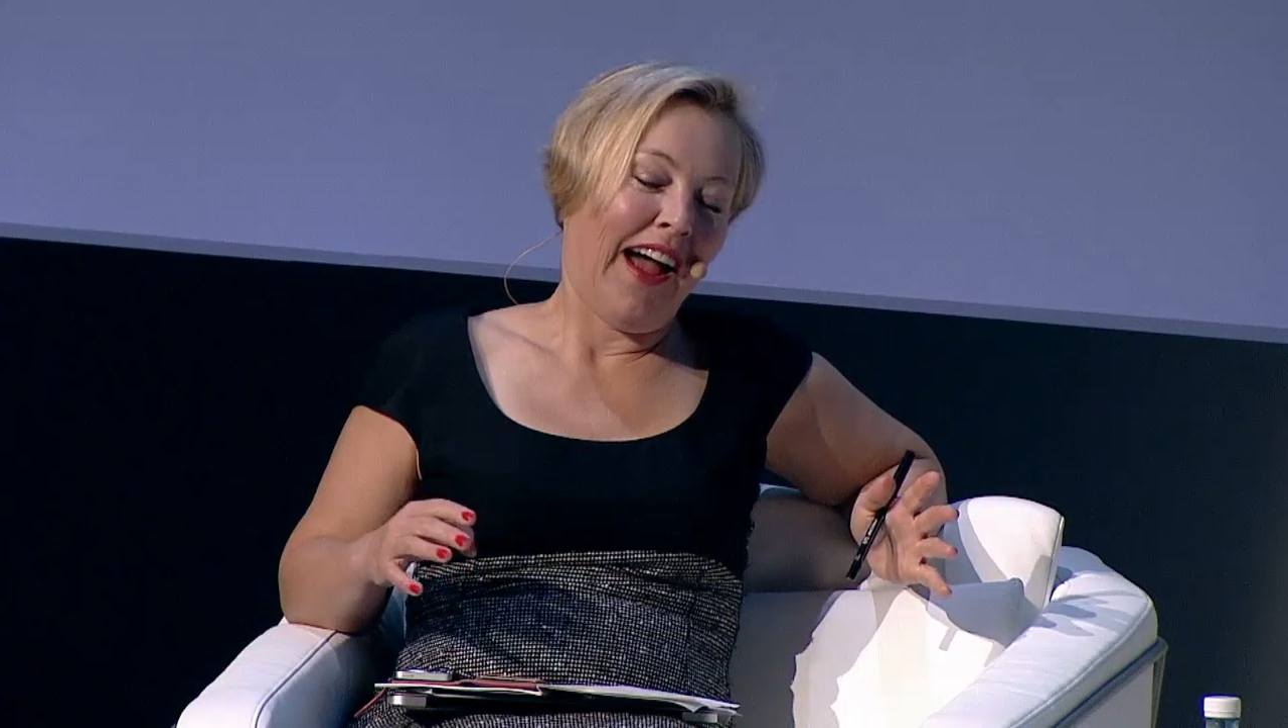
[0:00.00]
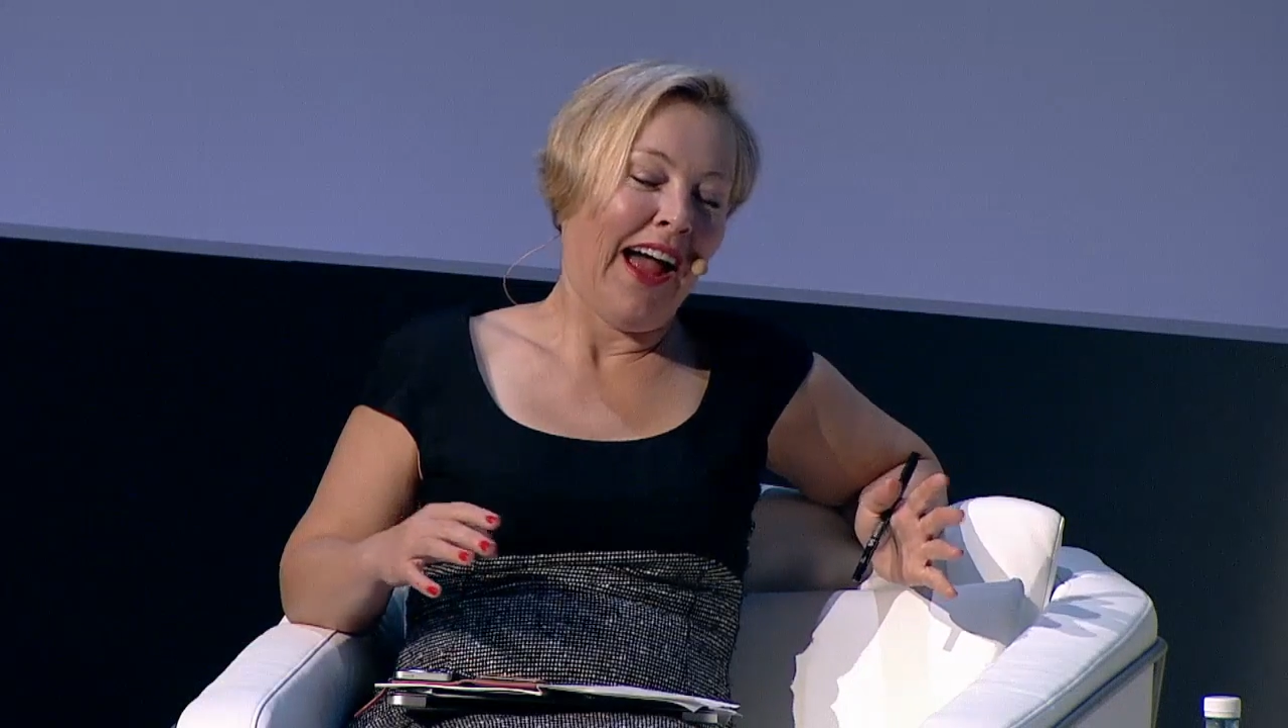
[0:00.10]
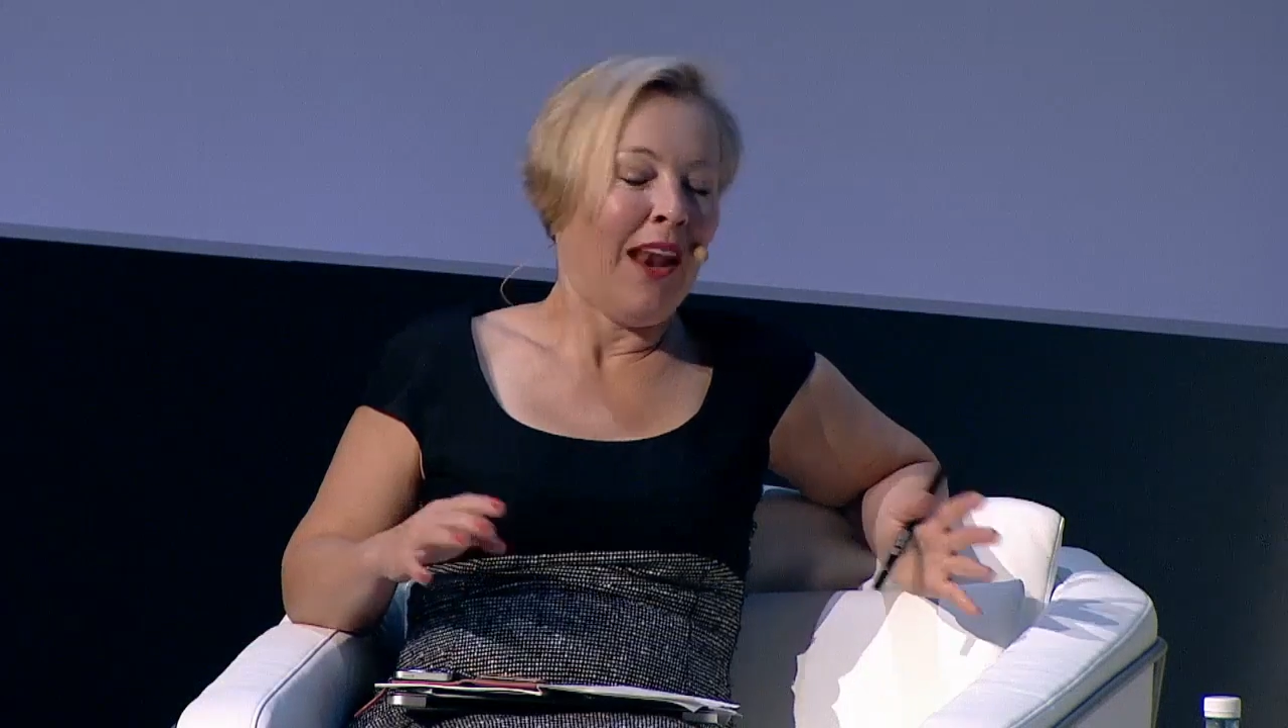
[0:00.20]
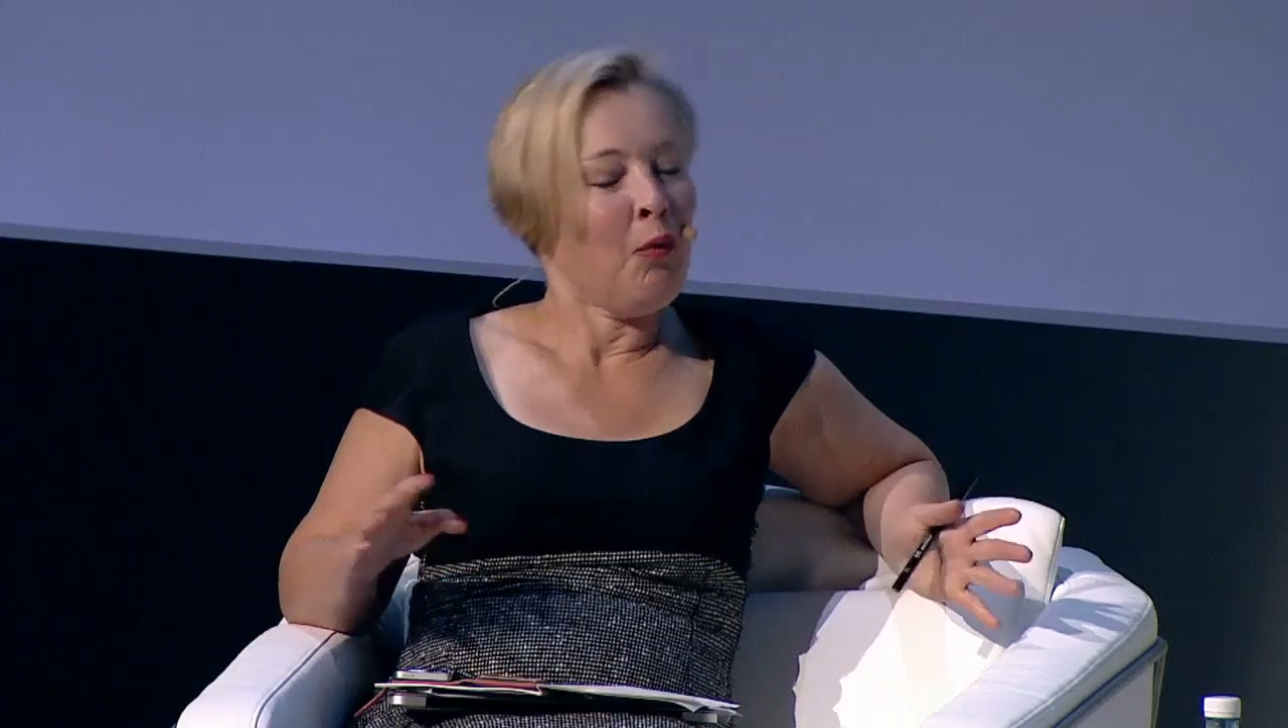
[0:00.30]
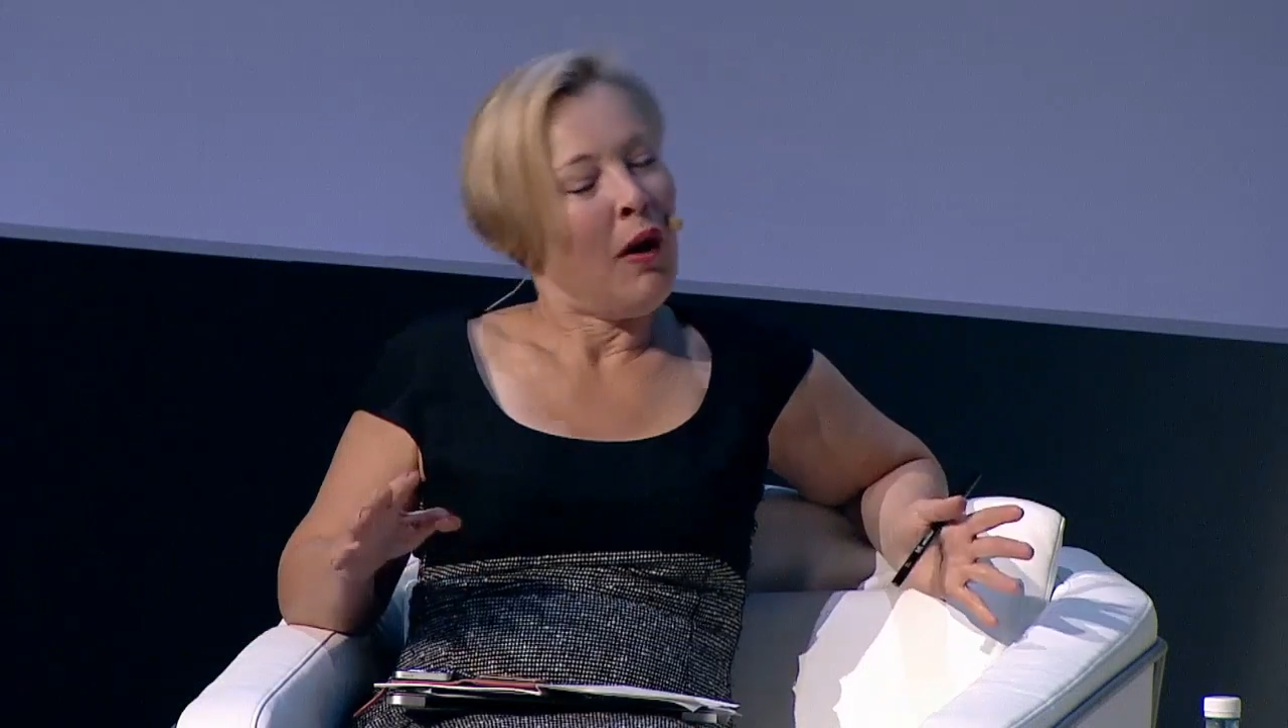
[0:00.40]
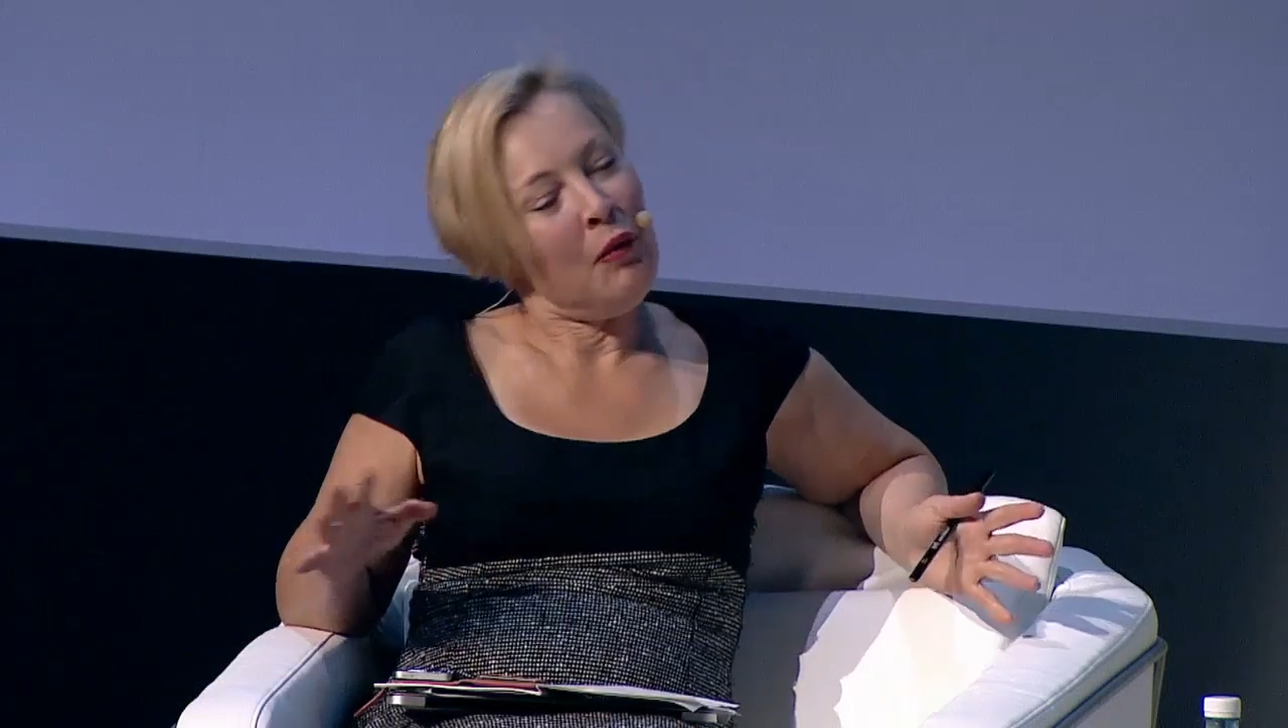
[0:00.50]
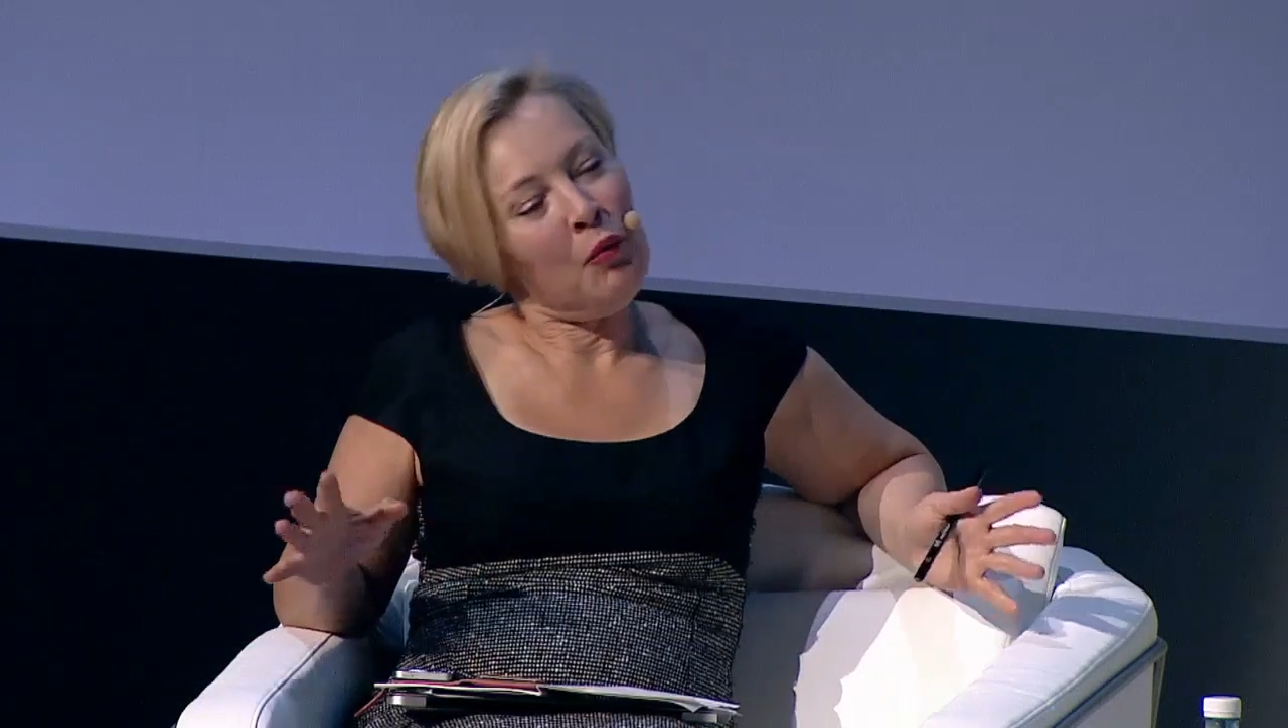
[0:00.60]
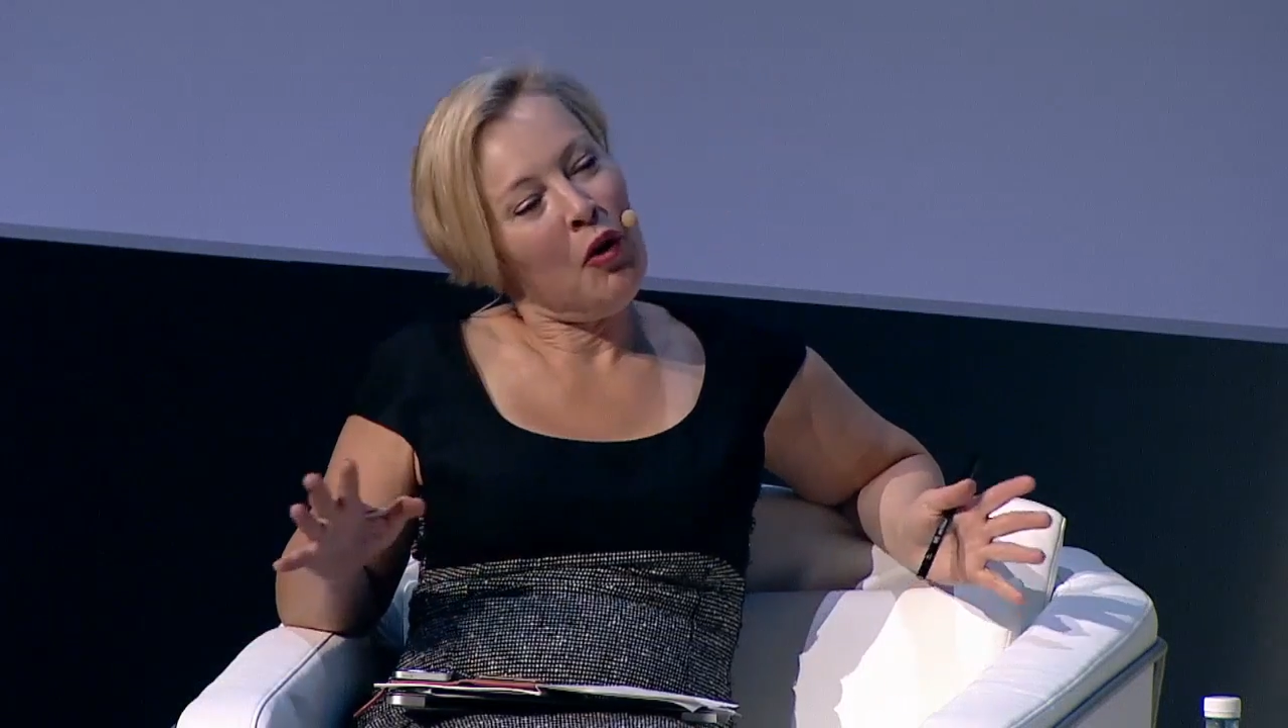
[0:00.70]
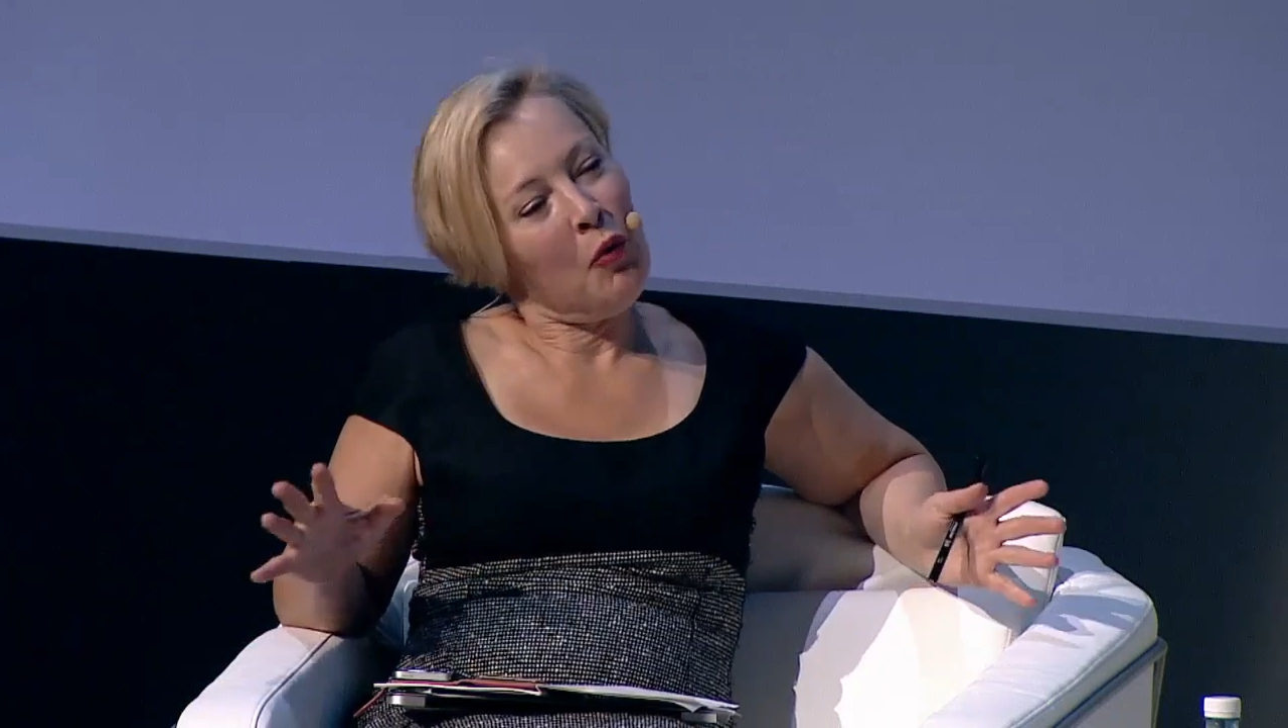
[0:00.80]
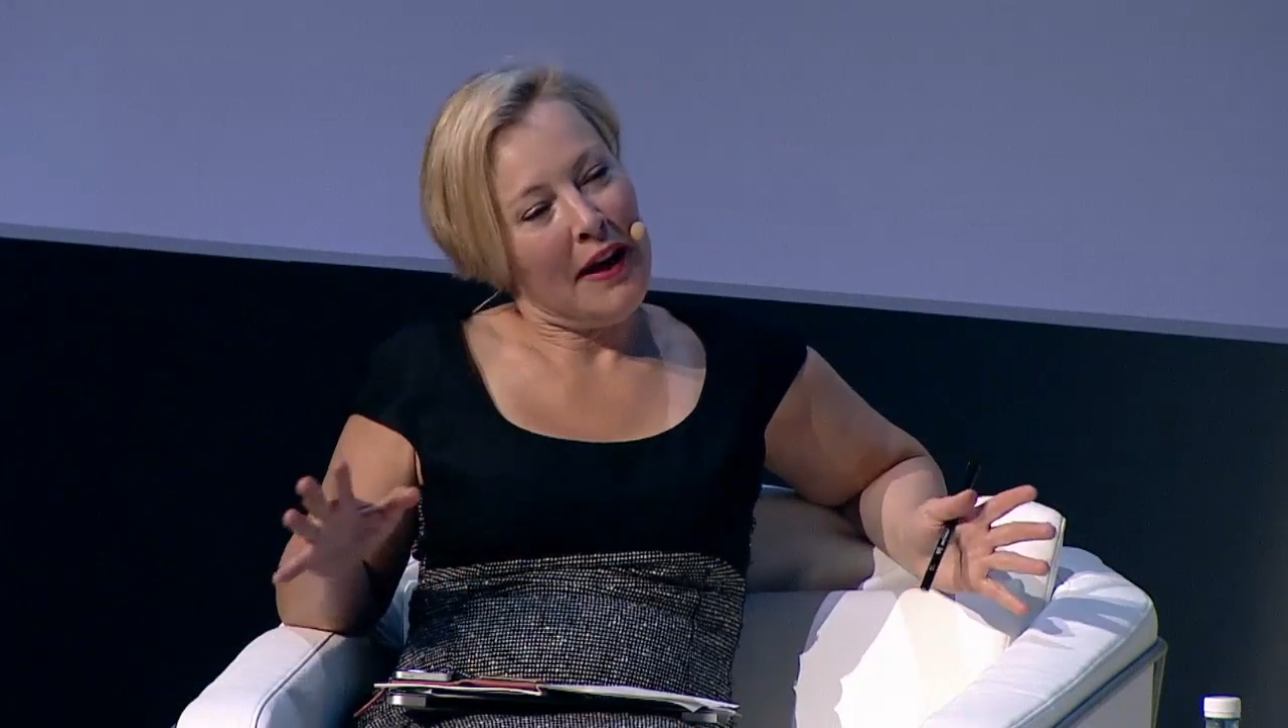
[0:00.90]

And when will